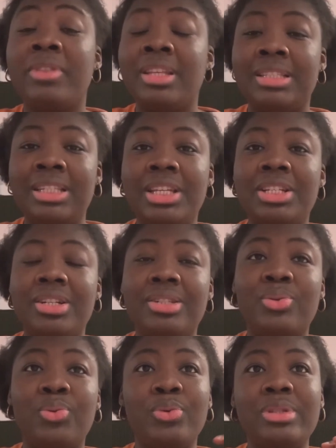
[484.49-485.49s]
of the
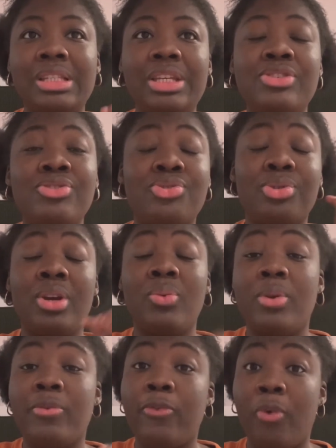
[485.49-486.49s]
teachers who teach
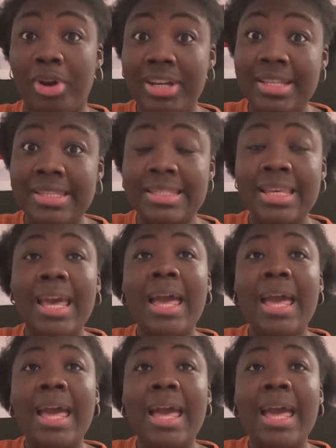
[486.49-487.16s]
drawing with force